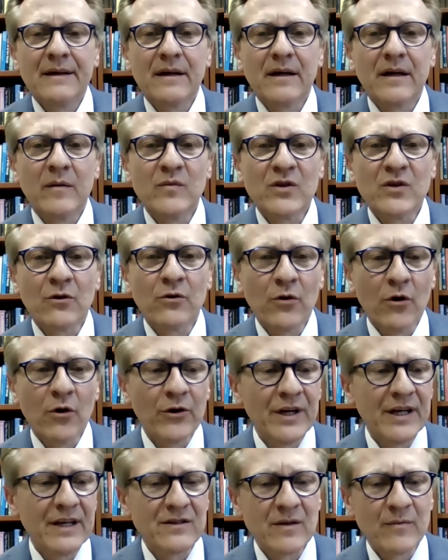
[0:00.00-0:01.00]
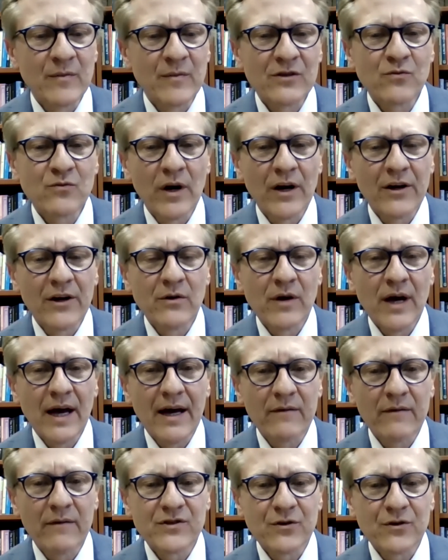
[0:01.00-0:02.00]
Um, so cronyism is where you
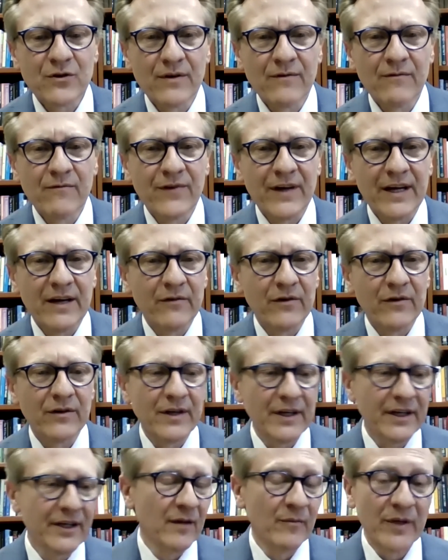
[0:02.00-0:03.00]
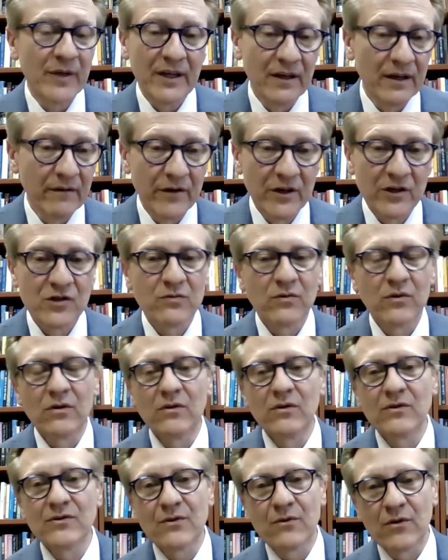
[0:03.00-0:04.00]
have certain favored, it can be
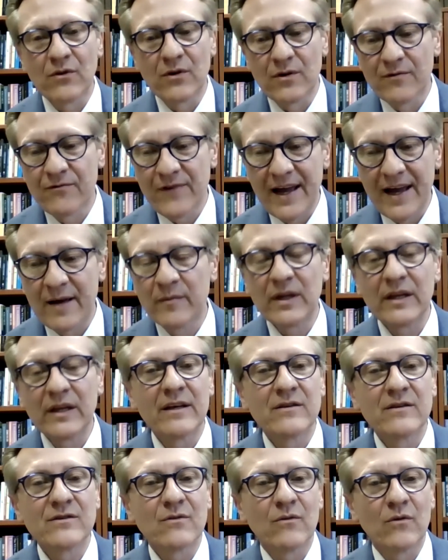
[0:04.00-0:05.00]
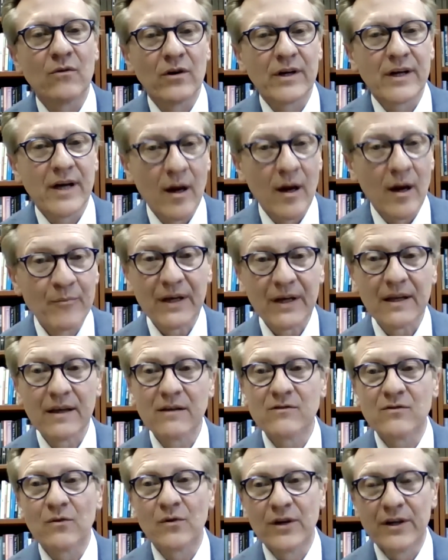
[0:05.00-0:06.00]
individuals or families or
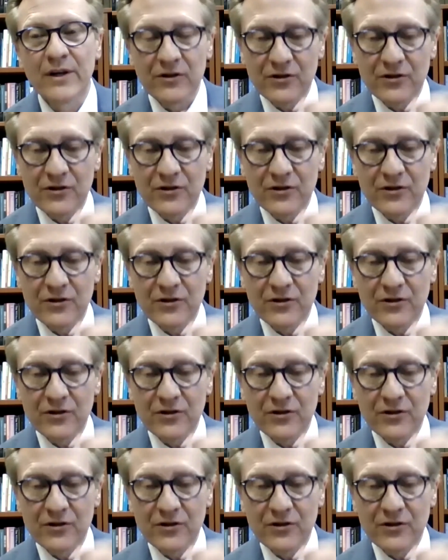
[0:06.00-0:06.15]
companies or